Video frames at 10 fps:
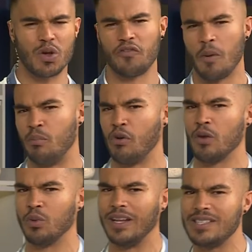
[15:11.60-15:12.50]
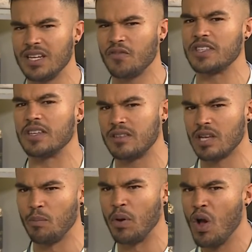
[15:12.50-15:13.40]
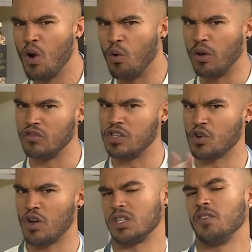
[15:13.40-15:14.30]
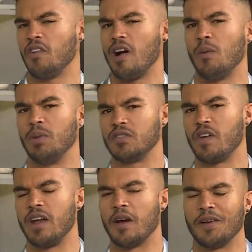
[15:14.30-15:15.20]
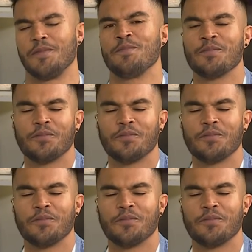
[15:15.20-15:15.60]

This one from Bronwyn. Let's see if it's a tip or if she's asking for help. Let's find out.